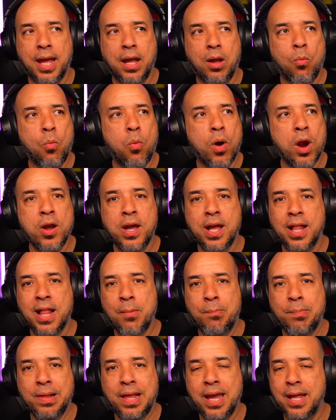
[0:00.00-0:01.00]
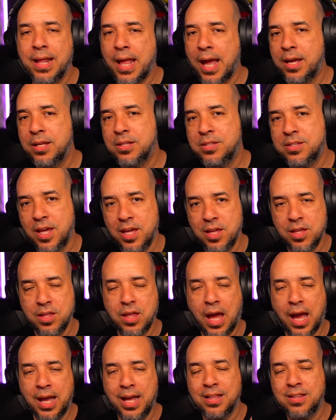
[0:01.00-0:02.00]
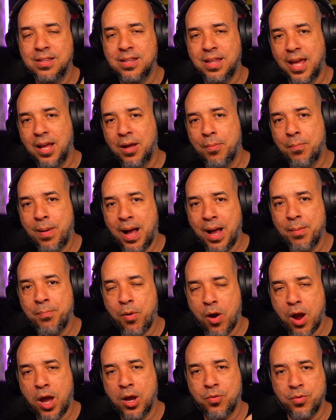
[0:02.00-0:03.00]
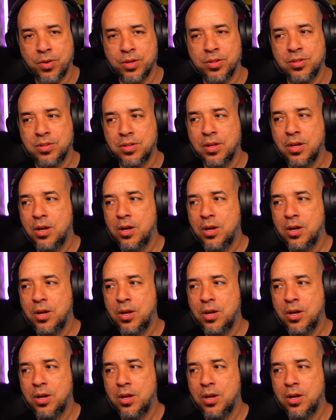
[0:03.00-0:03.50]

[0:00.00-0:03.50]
where can I play, and I could take my progress